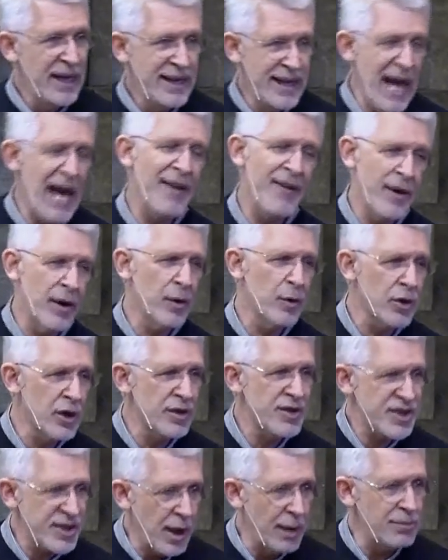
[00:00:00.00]
Yeah, there
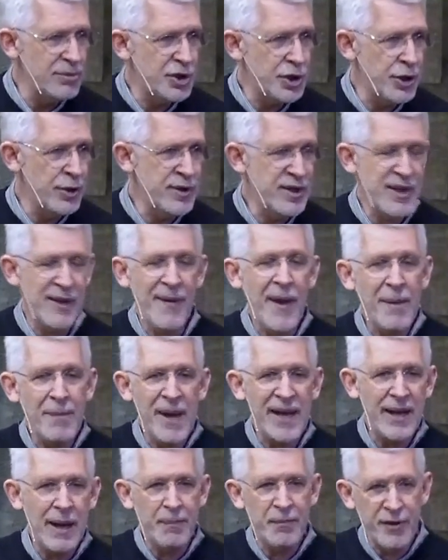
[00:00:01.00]
were some Jews, and they
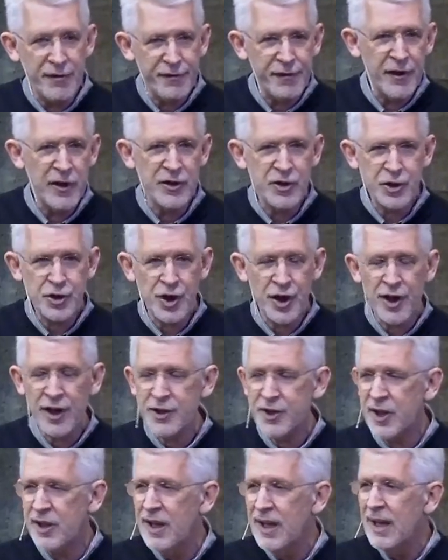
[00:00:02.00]
made up the first
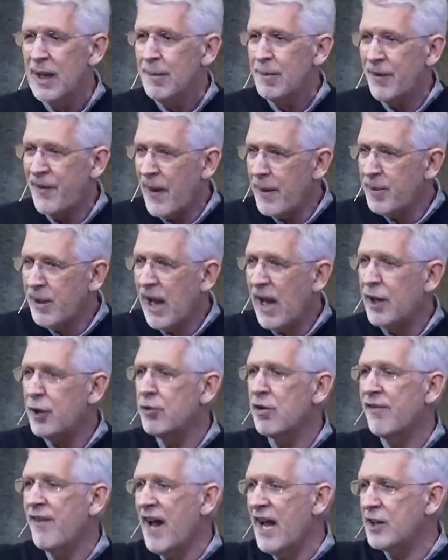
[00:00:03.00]
church, but they began
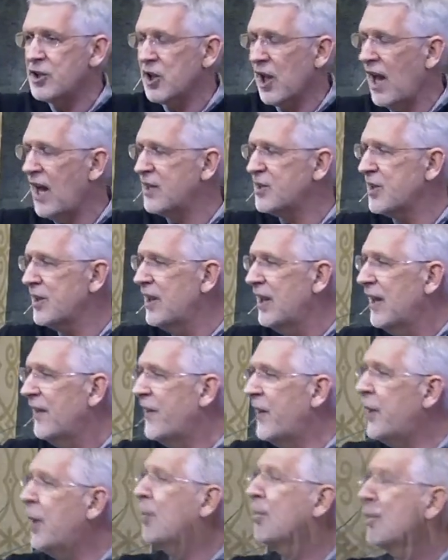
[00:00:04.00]
to evangelize, and
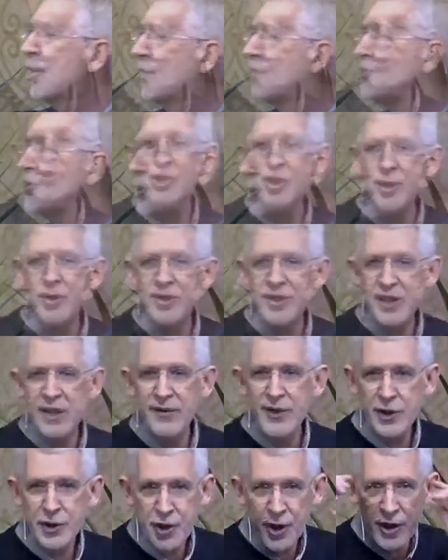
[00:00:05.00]
the number of Jews
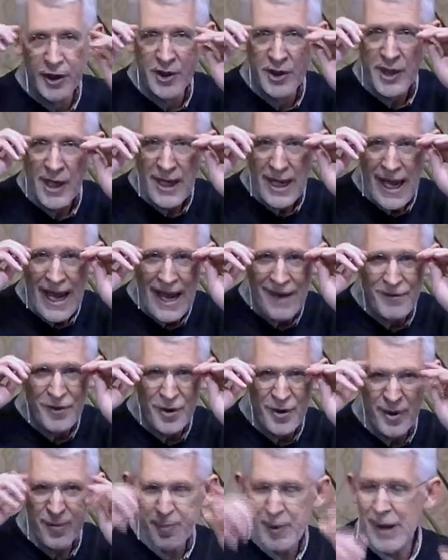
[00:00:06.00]
in the church
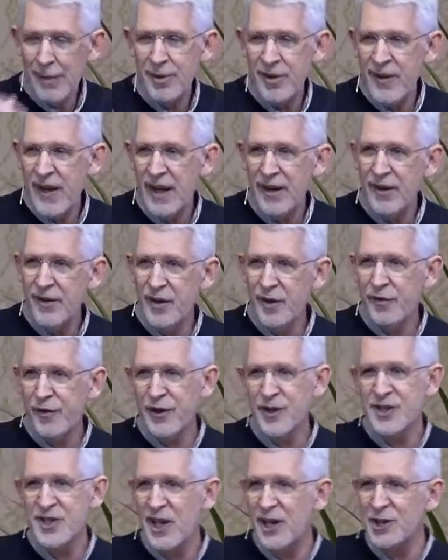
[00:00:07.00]
after probably the end of the
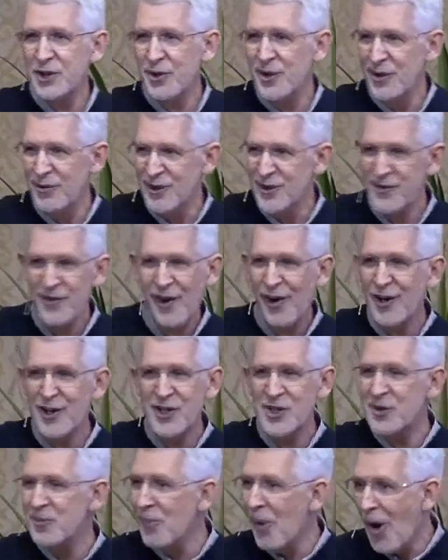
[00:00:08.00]
first century was very
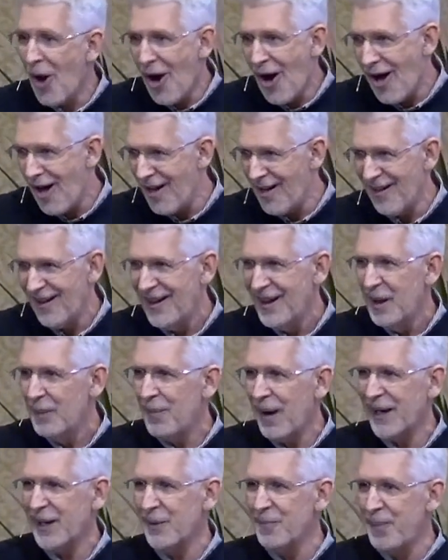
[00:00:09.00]
small
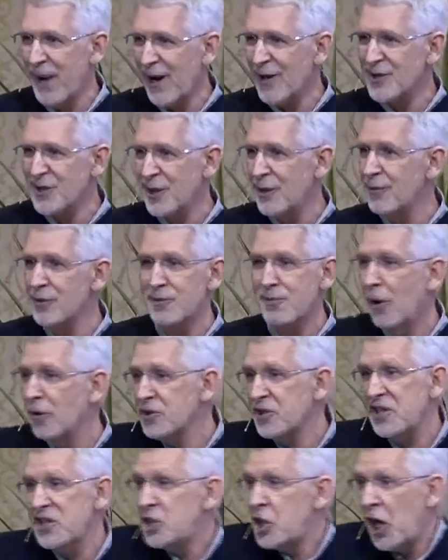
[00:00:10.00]
by comparison. It was
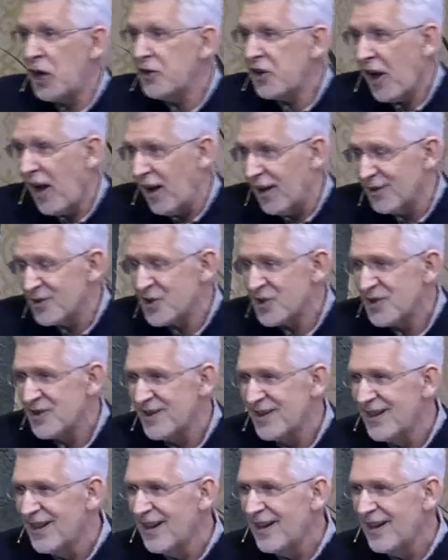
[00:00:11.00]
mostly Gentiles.